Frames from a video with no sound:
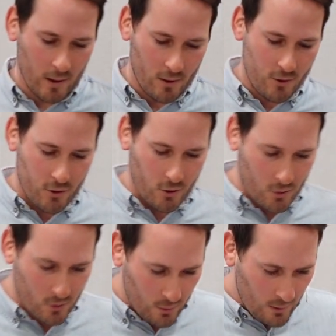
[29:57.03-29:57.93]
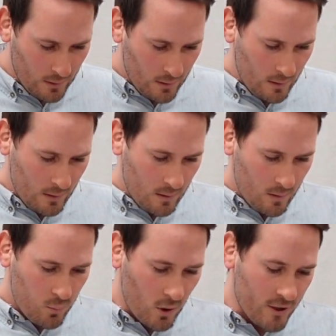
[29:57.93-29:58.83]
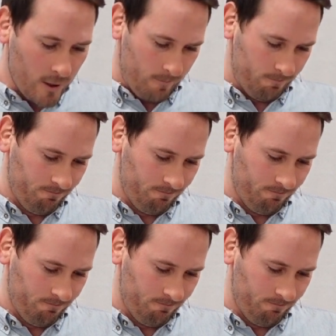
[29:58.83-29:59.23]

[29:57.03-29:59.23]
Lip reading: into prison.